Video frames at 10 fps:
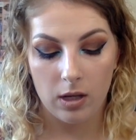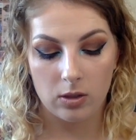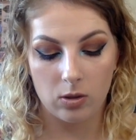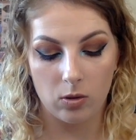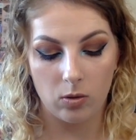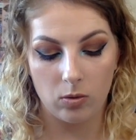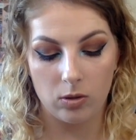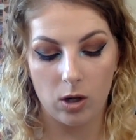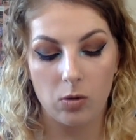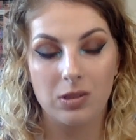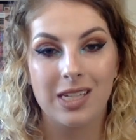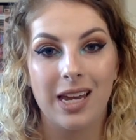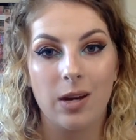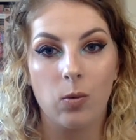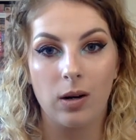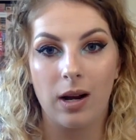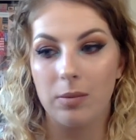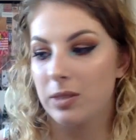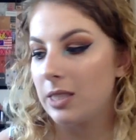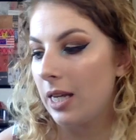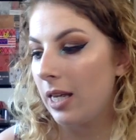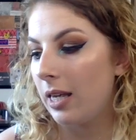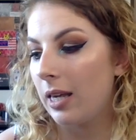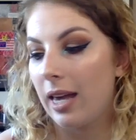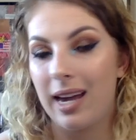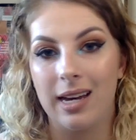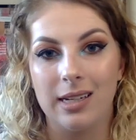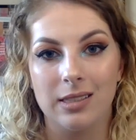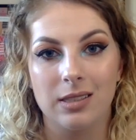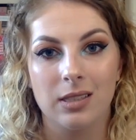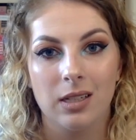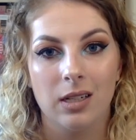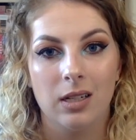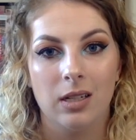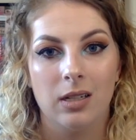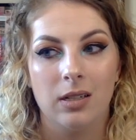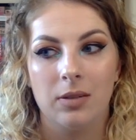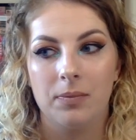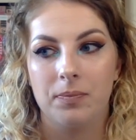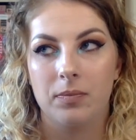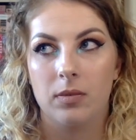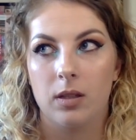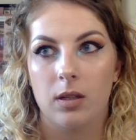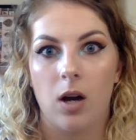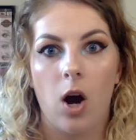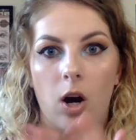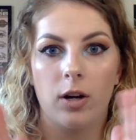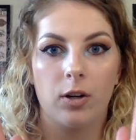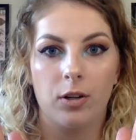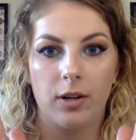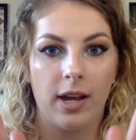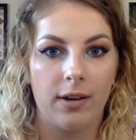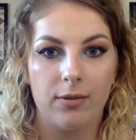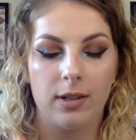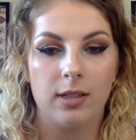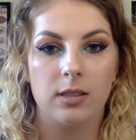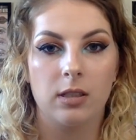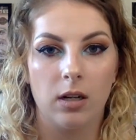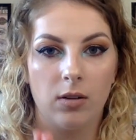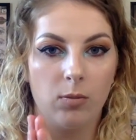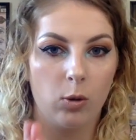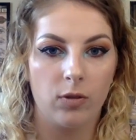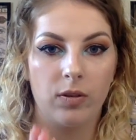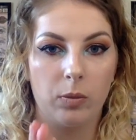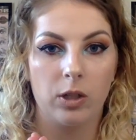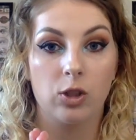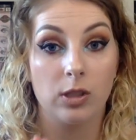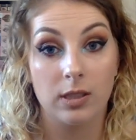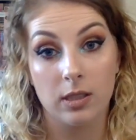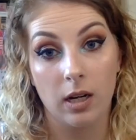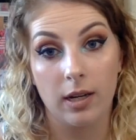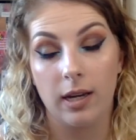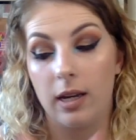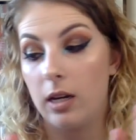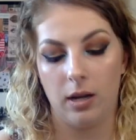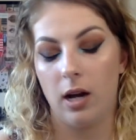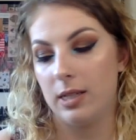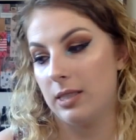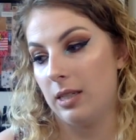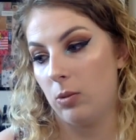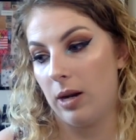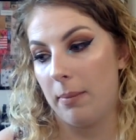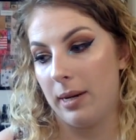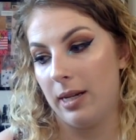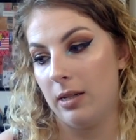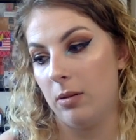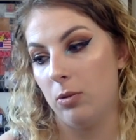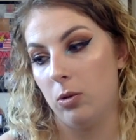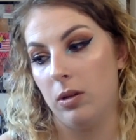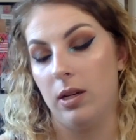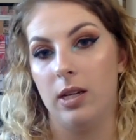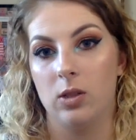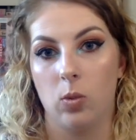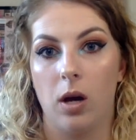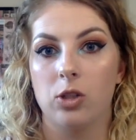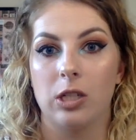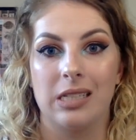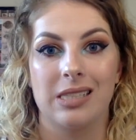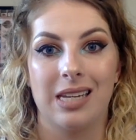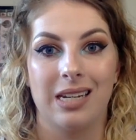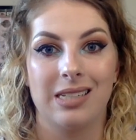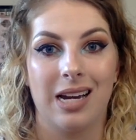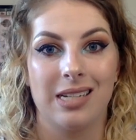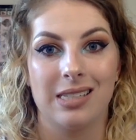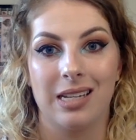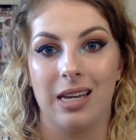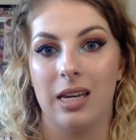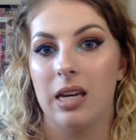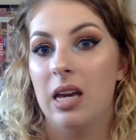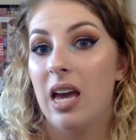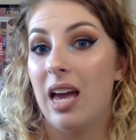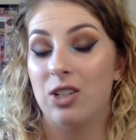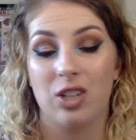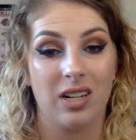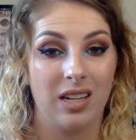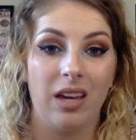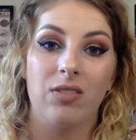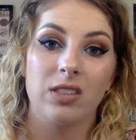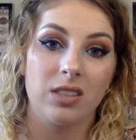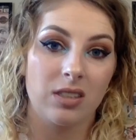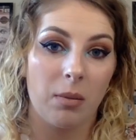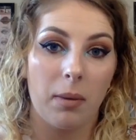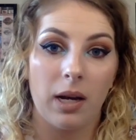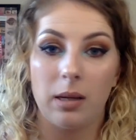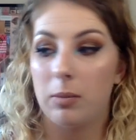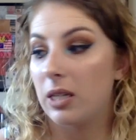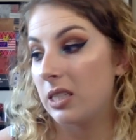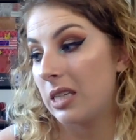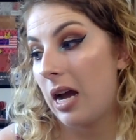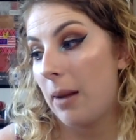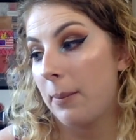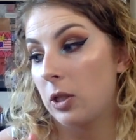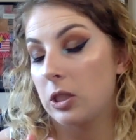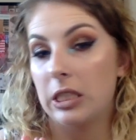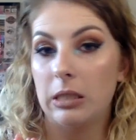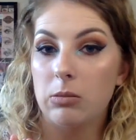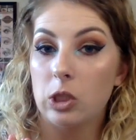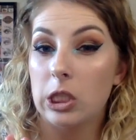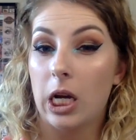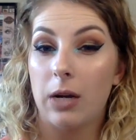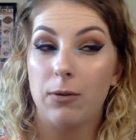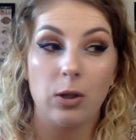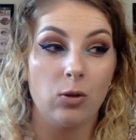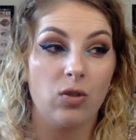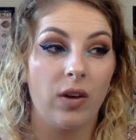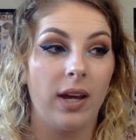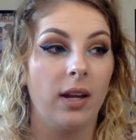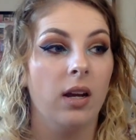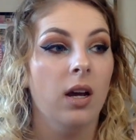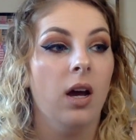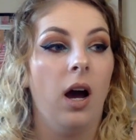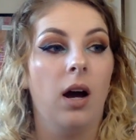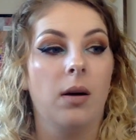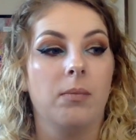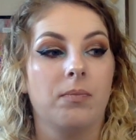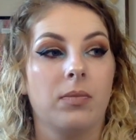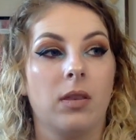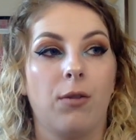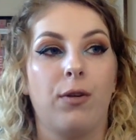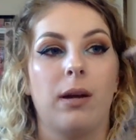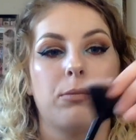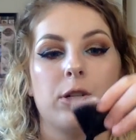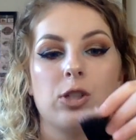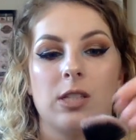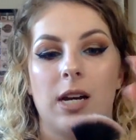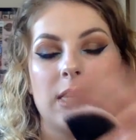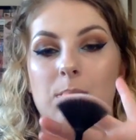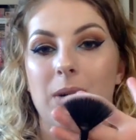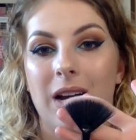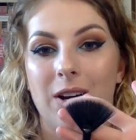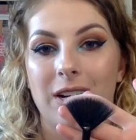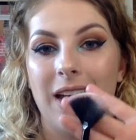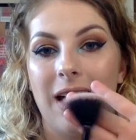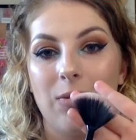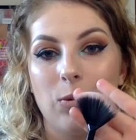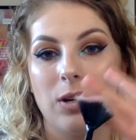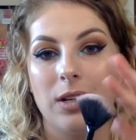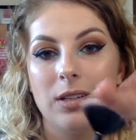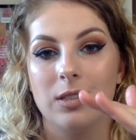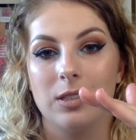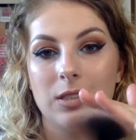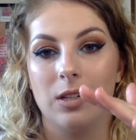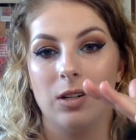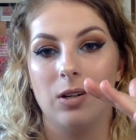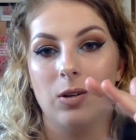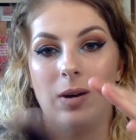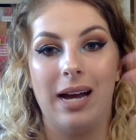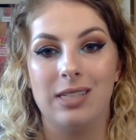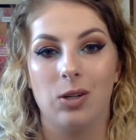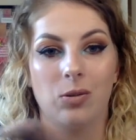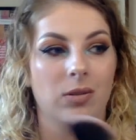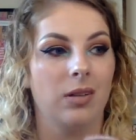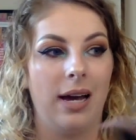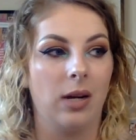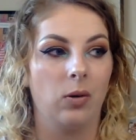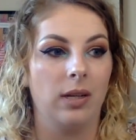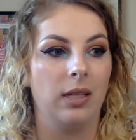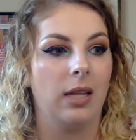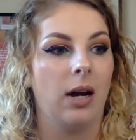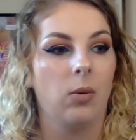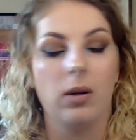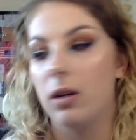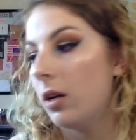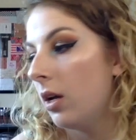So don't take what I'm saying as hard-earned evidence of Morphe Brushes sucking. Honestly, what I might end up doing is washing and sanitizing it and trying to give it to somebody, because I personally am just not a huge fan. The fan brush is nice, but I already have one, so I don't need that one.